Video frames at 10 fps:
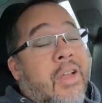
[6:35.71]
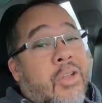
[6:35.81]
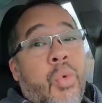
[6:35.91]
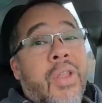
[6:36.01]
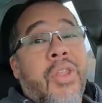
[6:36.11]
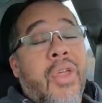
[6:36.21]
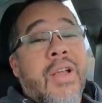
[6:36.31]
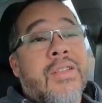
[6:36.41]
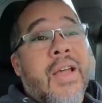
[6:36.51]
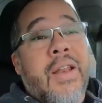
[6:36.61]
it's one of the
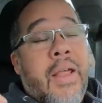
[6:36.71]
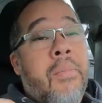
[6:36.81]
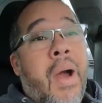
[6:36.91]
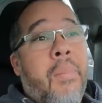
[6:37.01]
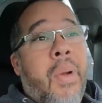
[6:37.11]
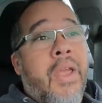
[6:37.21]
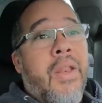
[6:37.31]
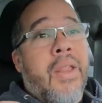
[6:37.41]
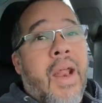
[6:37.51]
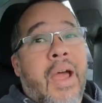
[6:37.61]
things that, in my
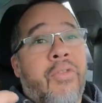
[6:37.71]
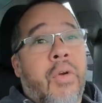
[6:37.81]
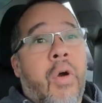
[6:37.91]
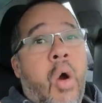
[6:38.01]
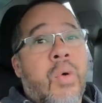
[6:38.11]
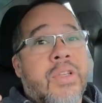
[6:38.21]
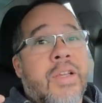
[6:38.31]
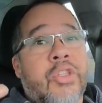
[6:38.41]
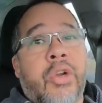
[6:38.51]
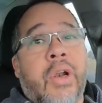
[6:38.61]
opinion, that I've always
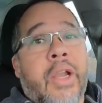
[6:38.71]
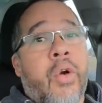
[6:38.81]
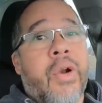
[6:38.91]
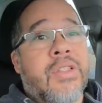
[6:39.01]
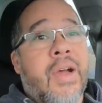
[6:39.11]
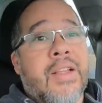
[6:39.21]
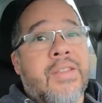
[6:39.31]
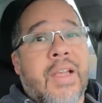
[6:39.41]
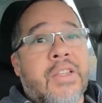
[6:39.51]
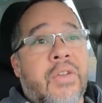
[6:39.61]
internally
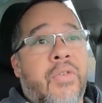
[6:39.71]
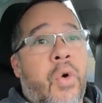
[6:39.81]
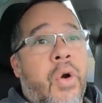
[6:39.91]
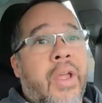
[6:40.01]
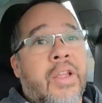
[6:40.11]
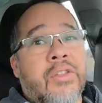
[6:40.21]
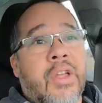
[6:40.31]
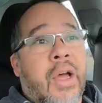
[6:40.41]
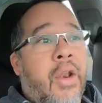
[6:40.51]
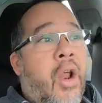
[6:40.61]
criticized Tesla for is
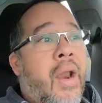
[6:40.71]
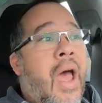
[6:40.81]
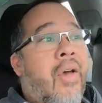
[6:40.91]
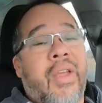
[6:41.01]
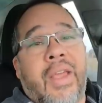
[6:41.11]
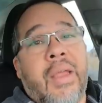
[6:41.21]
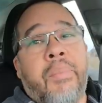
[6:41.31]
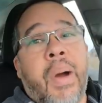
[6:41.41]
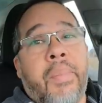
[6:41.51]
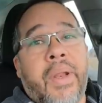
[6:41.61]
uh, not having a
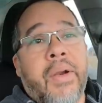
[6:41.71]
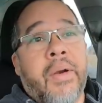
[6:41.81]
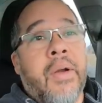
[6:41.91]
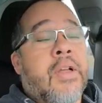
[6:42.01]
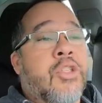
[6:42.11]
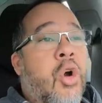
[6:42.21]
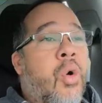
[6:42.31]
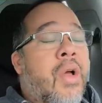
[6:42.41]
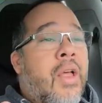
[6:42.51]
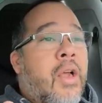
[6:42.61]
heat pump in there.
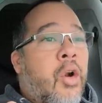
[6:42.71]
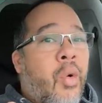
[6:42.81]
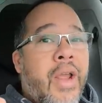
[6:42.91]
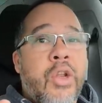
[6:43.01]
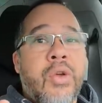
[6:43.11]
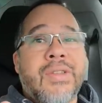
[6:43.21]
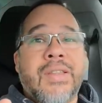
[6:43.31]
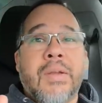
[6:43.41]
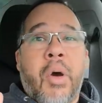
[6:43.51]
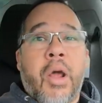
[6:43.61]
So great news
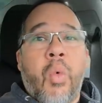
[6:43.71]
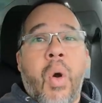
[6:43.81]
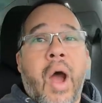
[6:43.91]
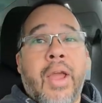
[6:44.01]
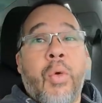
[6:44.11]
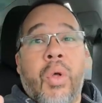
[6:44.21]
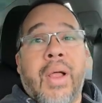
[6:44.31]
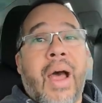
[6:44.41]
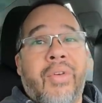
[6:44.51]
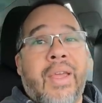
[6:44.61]
that the Model Y
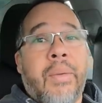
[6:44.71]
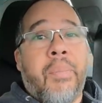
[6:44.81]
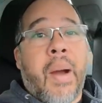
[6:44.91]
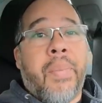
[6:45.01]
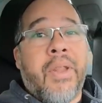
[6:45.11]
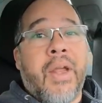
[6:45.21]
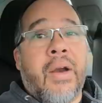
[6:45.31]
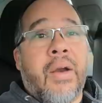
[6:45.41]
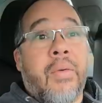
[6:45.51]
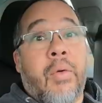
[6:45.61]
will have a heat pump in
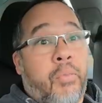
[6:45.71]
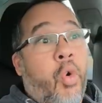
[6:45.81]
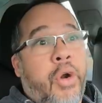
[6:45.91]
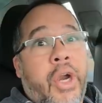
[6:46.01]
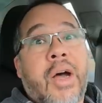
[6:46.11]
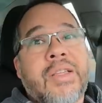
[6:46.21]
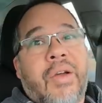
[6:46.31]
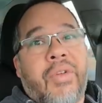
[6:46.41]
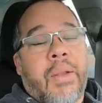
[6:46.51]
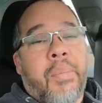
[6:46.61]
there, or does
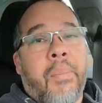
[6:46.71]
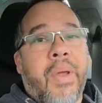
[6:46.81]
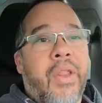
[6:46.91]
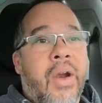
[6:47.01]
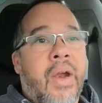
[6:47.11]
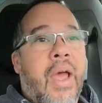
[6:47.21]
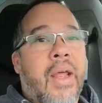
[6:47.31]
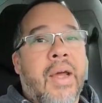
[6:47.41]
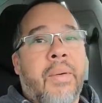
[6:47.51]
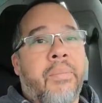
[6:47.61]
have a heat pump in there,
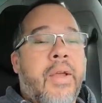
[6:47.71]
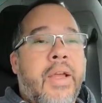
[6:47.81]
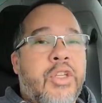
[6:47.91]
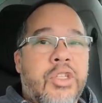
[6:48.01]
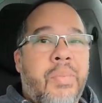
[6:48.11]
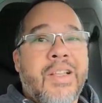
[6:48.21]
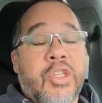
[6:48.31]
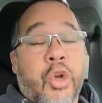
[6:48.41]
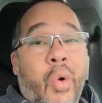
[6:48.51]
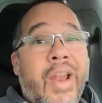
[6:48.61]
and um, it just
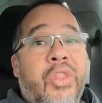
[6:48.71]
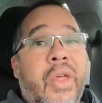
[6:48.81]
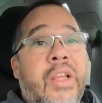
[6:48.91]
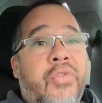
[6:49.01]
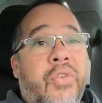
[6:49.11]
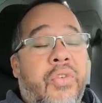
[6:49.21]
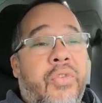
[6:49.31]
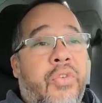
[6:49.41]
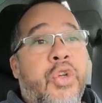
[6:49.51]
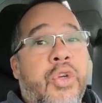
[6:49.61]
means great things for
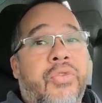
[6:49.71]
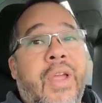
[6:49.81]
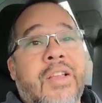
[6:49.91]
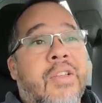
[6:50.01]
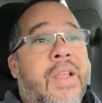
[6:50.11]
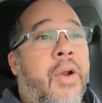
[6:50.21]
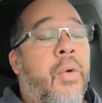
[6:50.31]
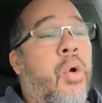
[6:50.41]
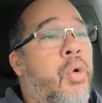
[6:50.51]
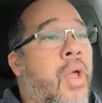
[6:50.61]
the future of Tesla down
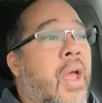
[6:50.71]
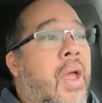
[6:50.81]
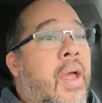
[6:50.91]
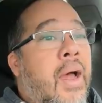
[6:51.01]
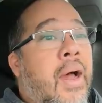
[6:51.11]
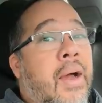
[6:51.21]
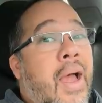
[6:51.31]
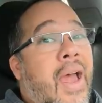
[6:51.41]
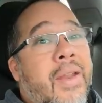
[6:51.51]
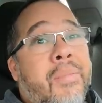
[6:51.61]
the road. Uh,
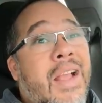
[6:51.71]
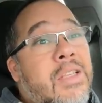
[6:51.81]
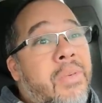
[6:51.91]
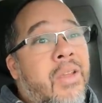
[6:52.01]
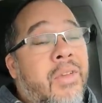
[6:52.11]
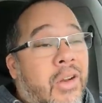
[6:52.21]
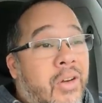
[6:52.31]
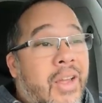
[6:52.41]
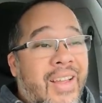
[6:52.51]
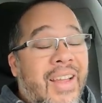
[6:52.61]
and it makes me, you
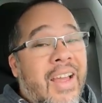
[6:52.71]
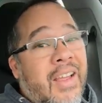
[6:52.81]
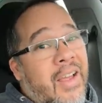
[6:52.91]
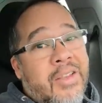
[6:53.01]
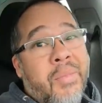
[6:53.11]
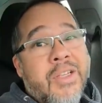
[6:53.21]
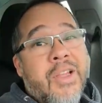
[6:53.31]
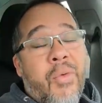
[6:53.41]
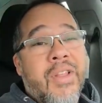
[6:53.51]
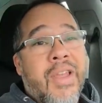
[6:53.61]
know, as much as
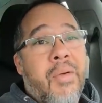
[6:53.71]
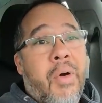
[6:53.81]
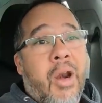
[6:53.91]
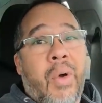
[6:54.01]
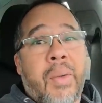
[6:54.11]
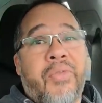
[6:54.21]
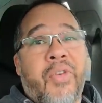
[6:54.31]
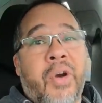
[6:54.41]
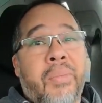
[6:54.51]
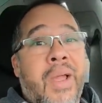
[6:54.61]
I wanted to get a Model Y
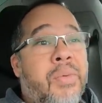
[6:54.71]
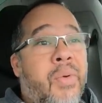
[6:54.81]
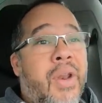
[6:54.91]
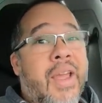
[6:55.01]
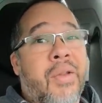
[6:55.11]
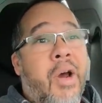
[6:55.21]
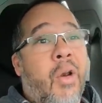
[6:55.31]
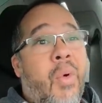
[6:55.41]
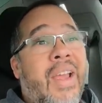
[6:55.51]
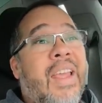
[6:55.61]
before, it makes me want to get a
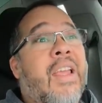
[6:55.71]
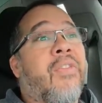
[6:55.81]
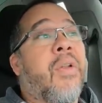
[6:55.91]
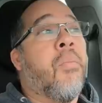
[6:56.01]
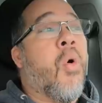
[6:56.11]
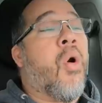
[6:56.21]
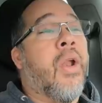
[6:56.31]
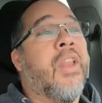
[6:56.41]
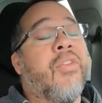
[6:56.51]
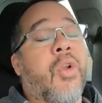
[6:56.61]
Model Y even more
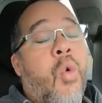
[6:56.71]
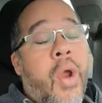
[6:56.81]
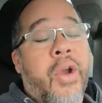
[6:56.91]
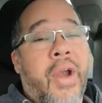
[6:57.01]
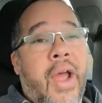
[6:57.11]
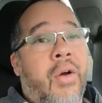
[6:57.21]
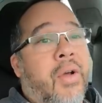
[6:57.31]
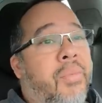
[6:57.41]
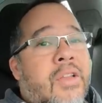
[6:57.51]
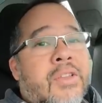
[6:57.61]
and even quicker
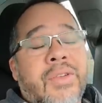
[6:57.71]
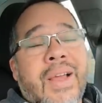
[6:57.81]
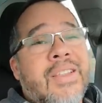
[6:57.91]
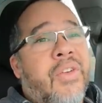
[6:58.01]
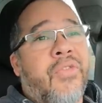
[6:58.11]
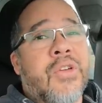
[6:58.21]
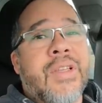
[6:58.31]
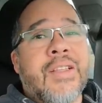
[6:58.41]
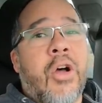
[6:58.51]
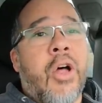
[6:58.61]
now. So that's it, folks.
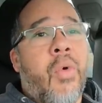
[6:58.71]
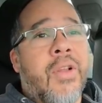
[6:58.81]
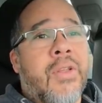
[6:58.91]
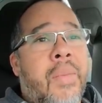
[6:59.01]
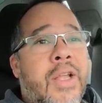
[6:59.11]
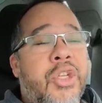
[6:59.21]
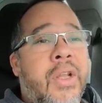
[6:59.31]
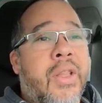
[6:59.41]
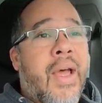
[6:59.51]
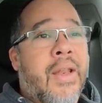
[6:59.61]
That's all I wanted to
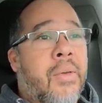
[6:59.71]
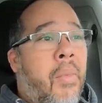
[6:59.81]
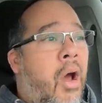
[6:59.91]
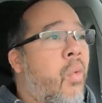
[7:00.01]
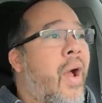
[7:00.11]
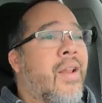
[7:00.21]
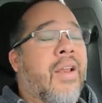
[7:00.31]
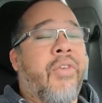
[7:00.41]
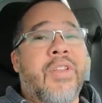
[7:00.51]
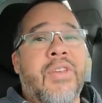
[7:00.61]
mention, that the Model Y
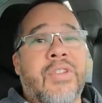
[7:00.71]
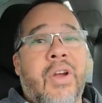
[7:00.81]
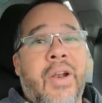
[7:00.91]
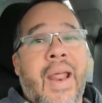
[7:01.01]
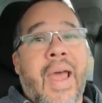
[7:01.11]
deliveries have started,